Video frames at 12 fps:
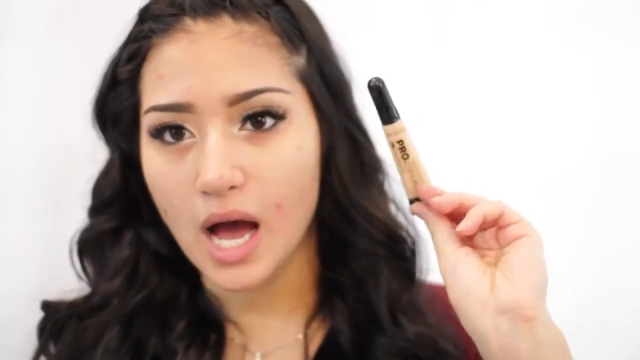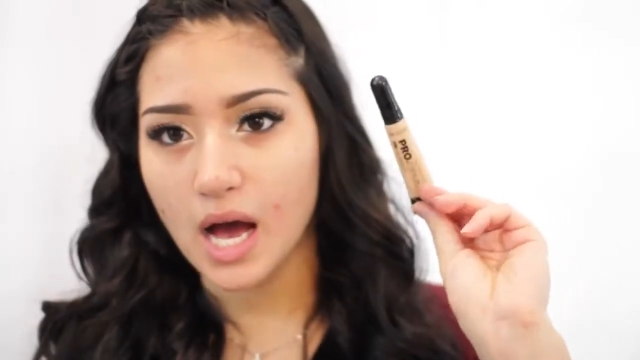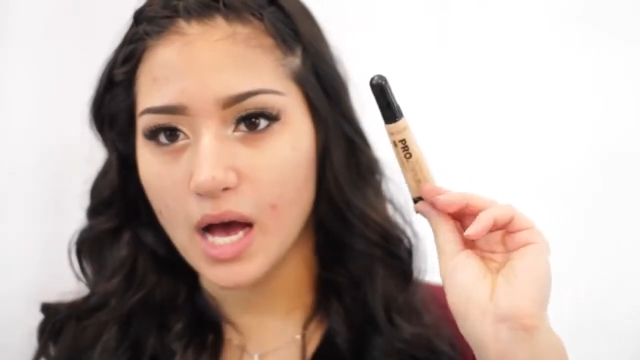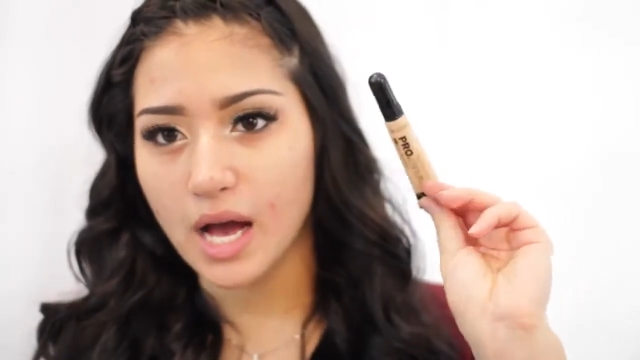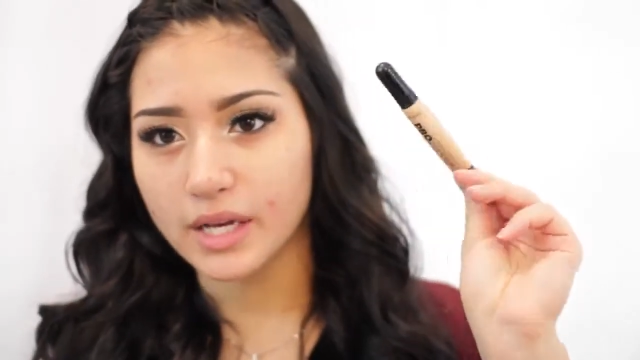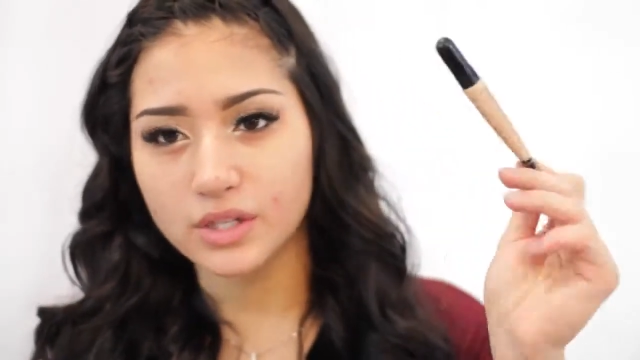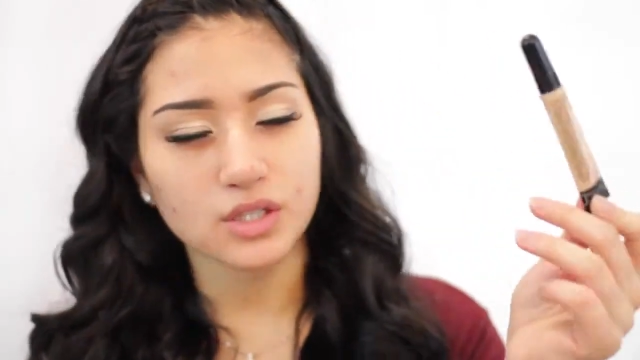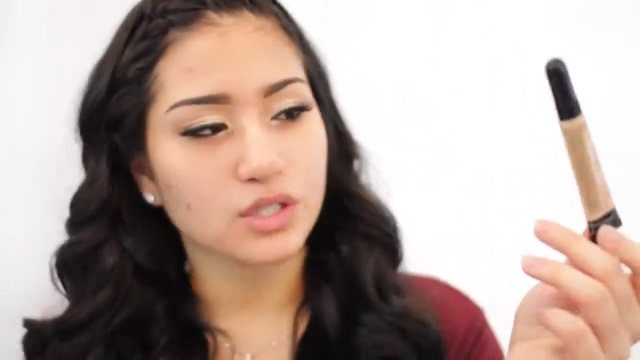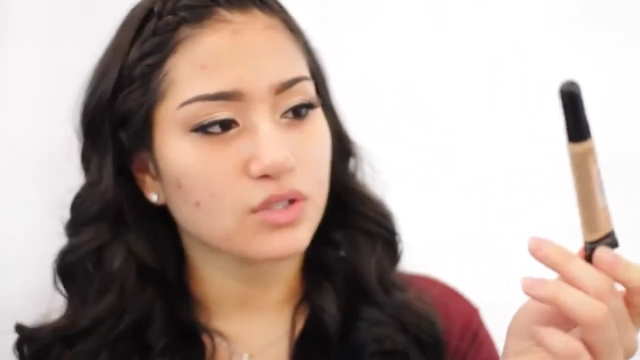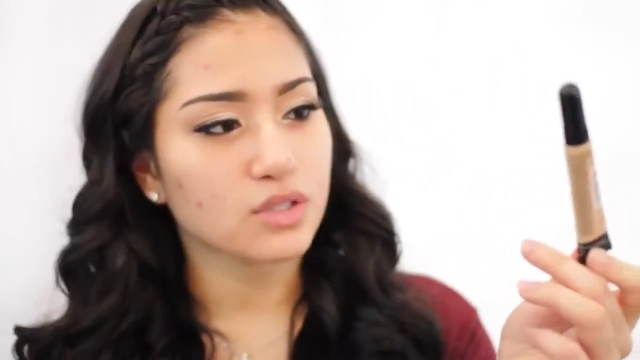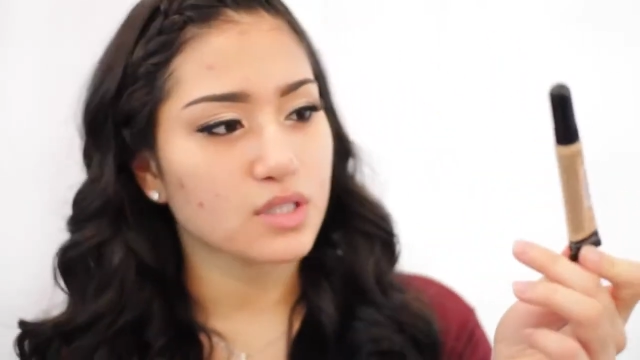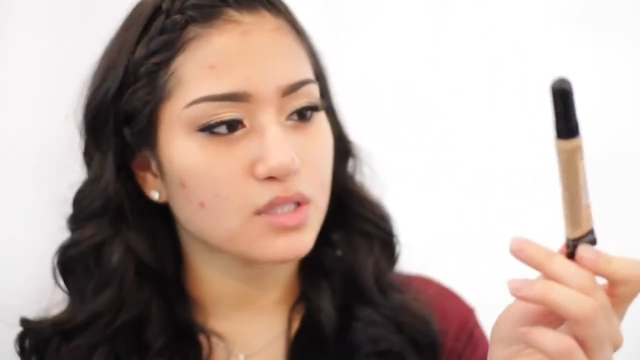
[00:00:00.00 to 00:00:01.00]
I used
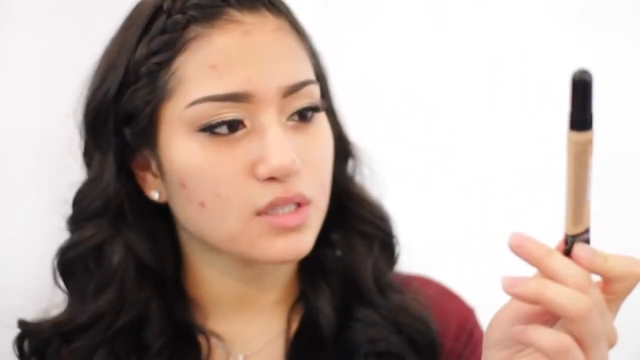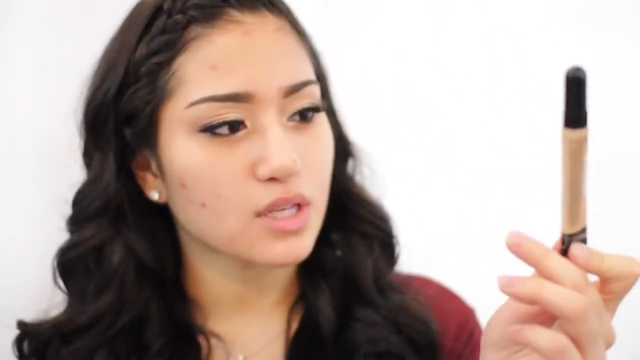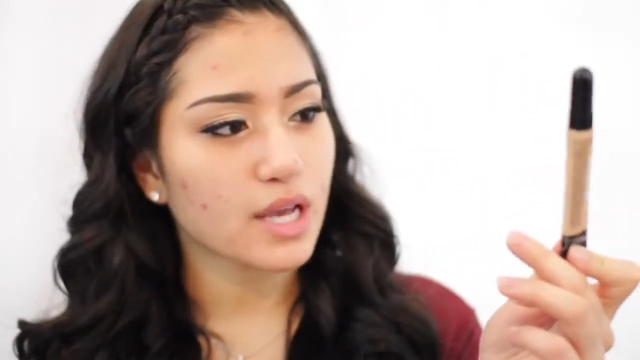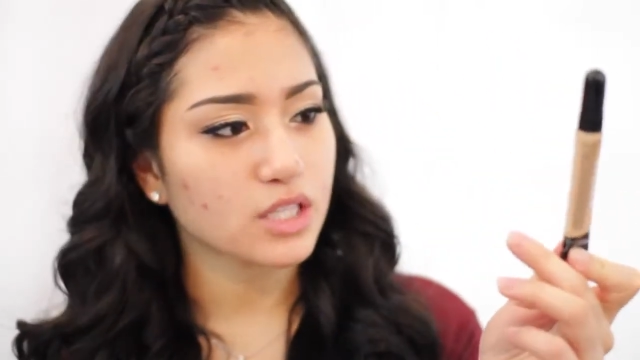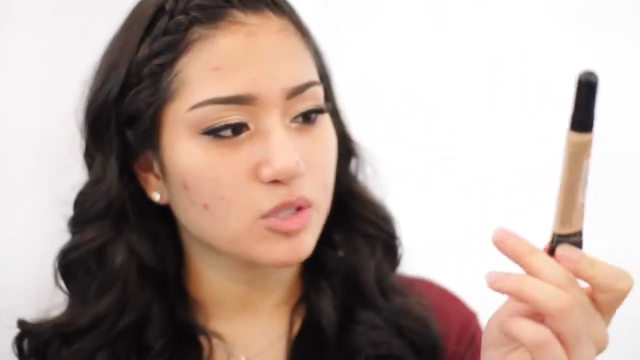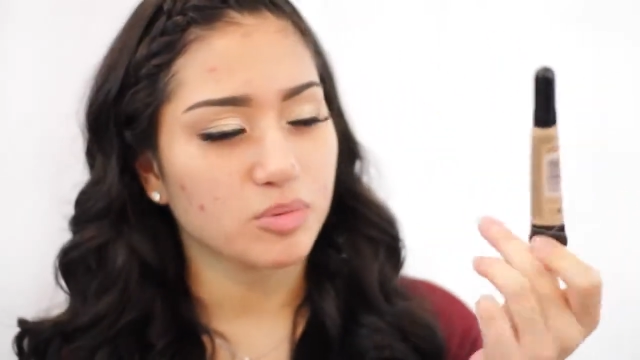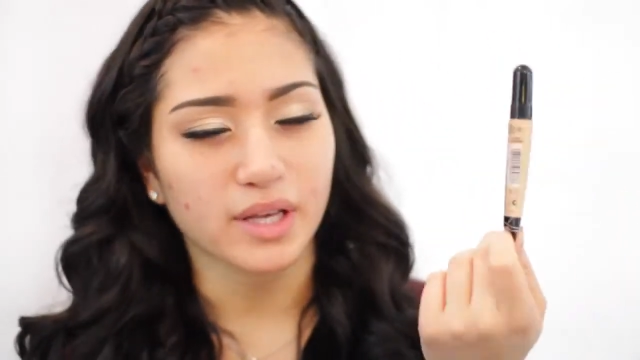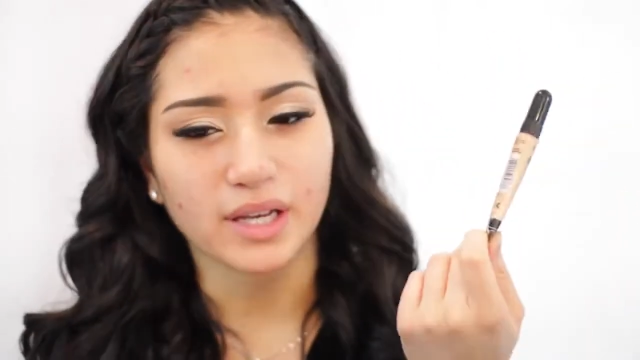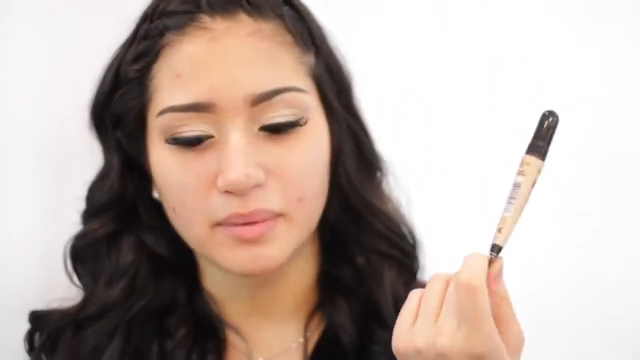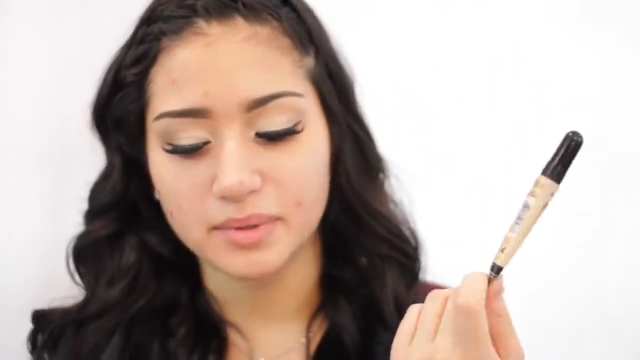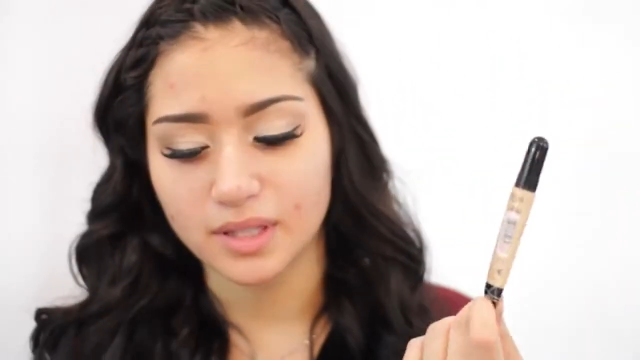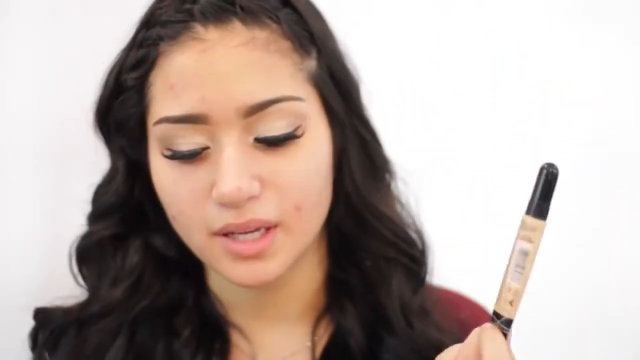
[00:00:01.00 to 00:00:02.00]
to use this actually, but
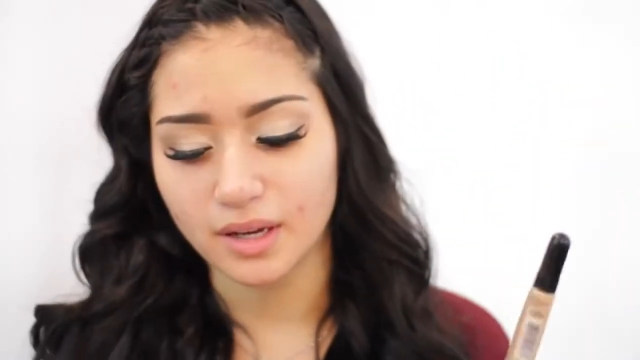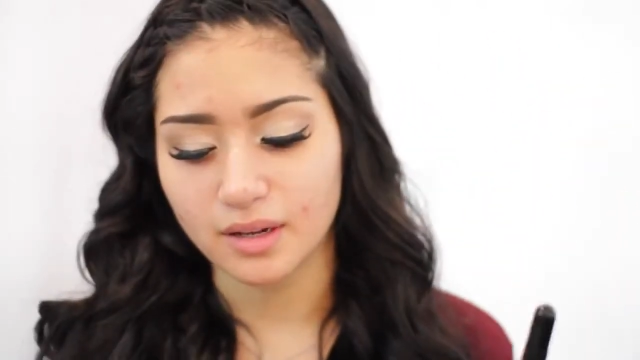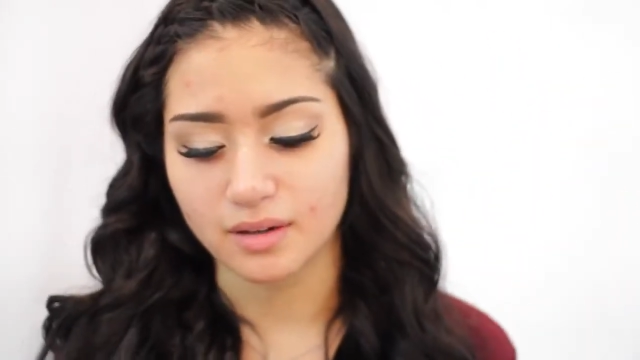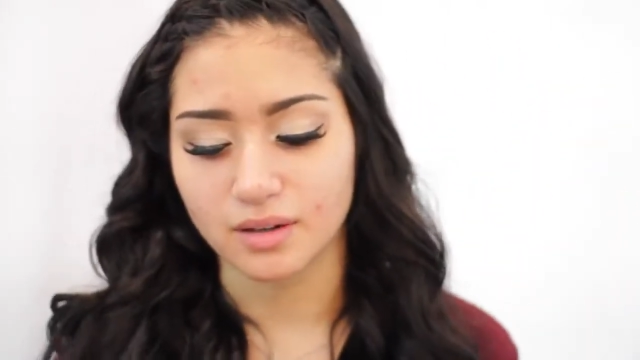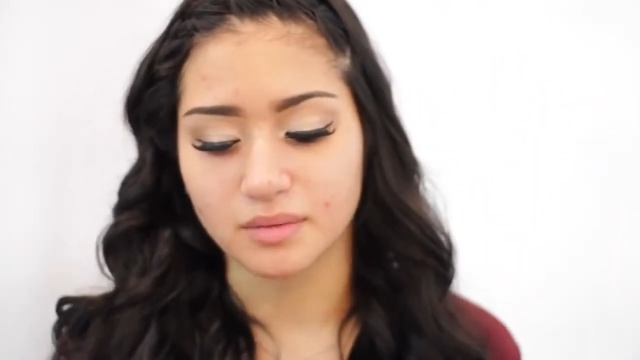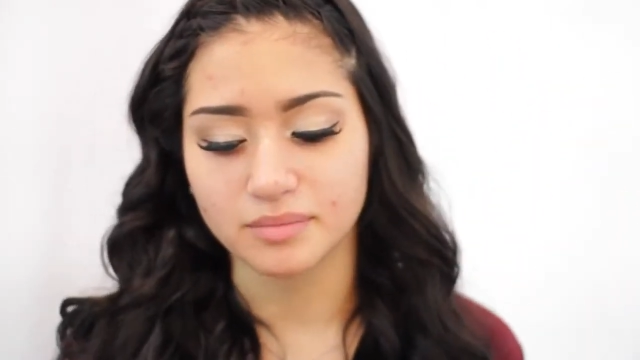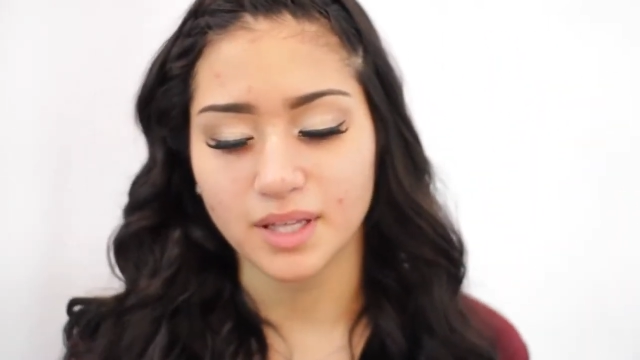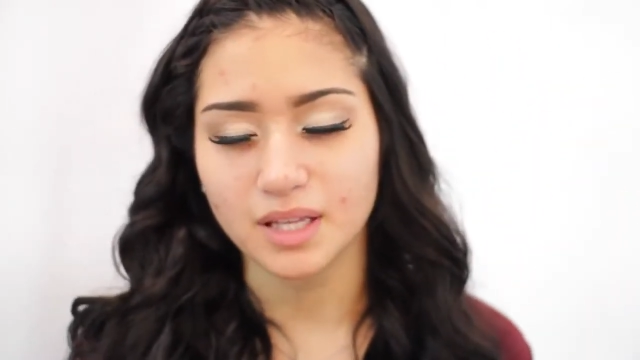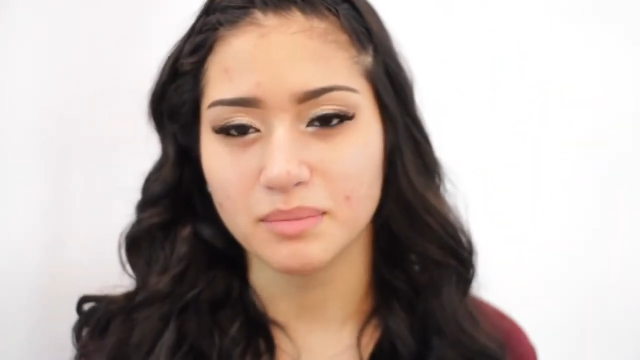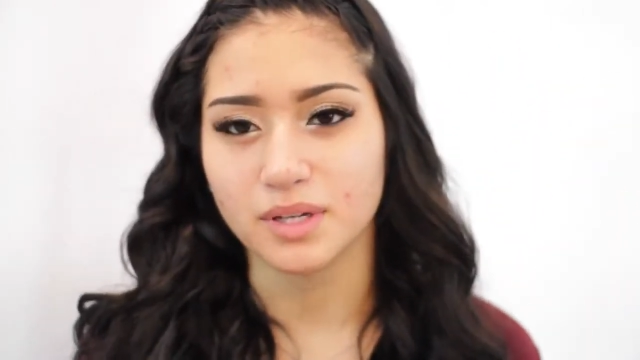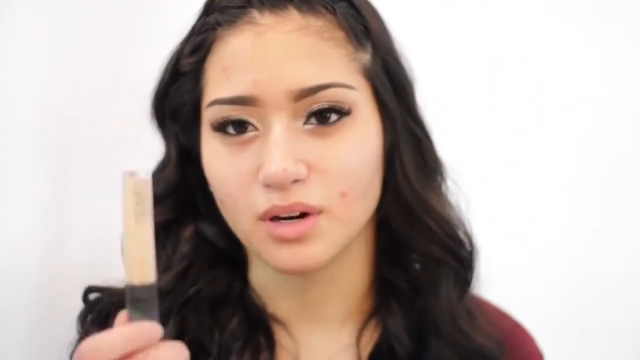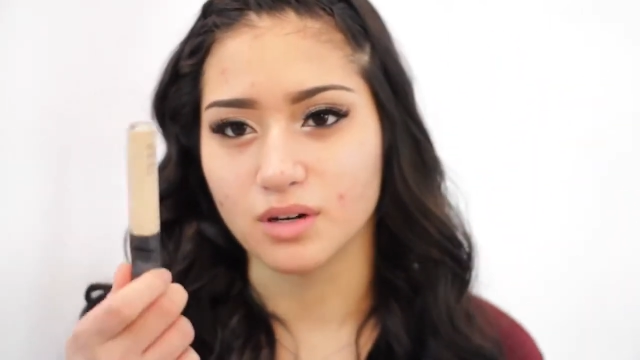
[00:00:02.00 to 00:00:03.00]
like, I mean, like, I don't know,
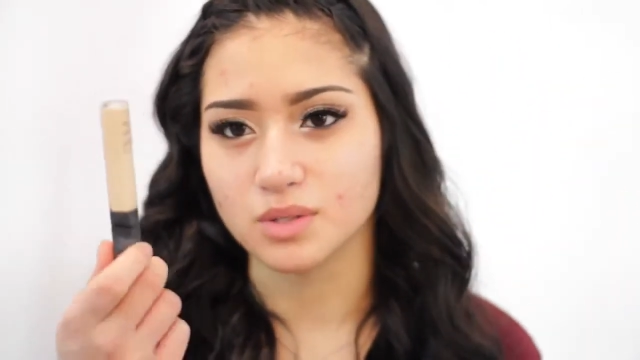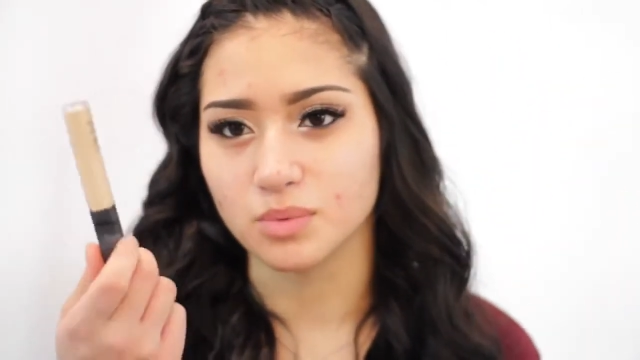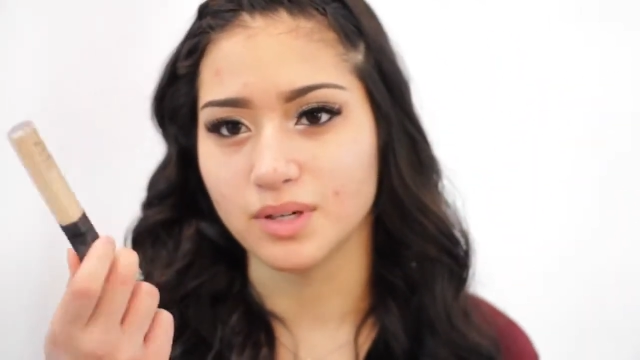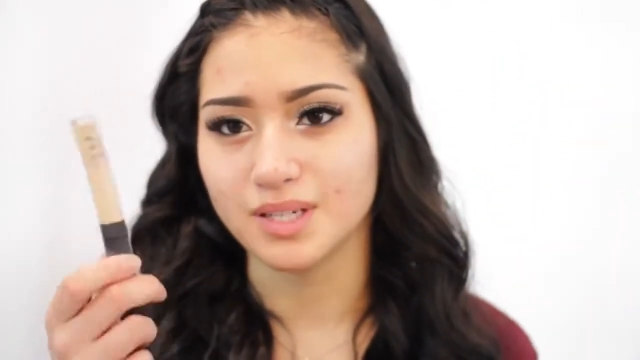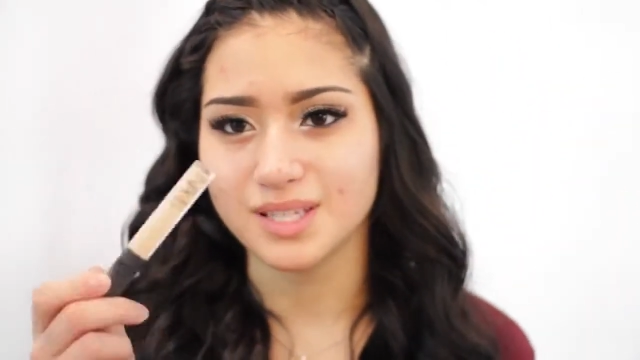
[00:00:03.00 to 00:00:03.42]
I like my NARS one.